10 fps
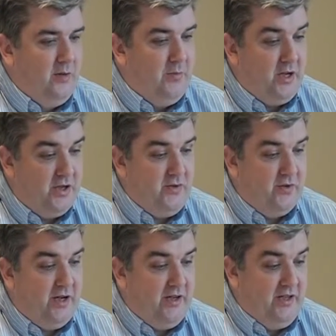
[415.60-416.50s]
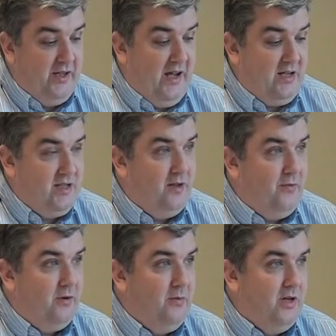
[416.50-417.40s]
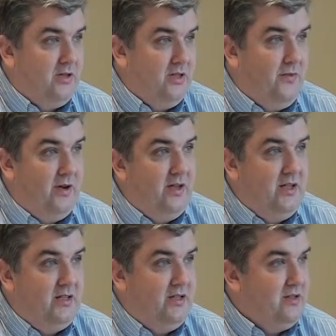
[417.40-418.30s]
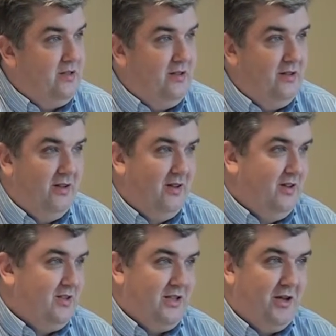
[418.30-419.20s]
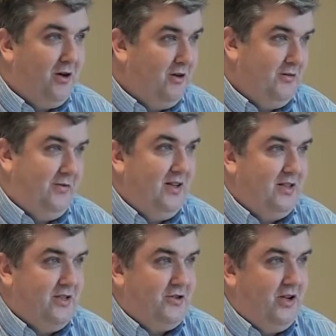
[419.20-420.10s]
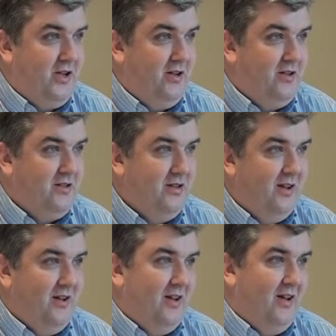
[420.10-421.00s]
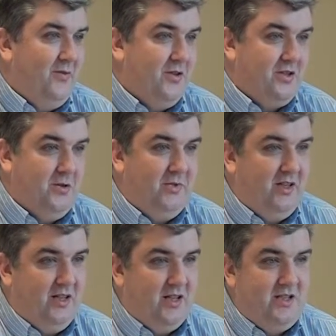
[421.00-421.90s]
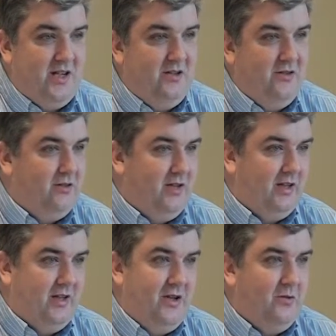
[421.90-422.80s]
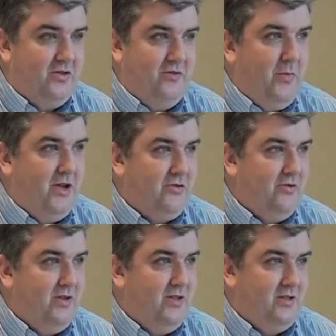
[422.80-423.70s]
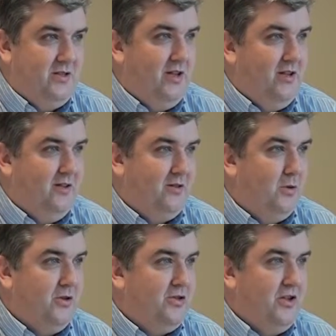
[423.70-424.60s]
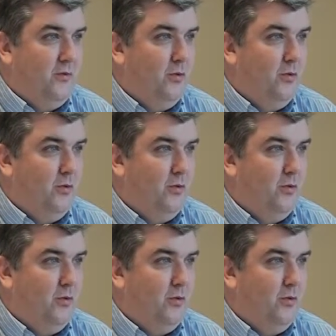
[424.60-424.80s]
Because you've got it in an Excel format, it's very easy to see all of the fields that you need. If there's something that's standard, like the unit of measure is a quantity of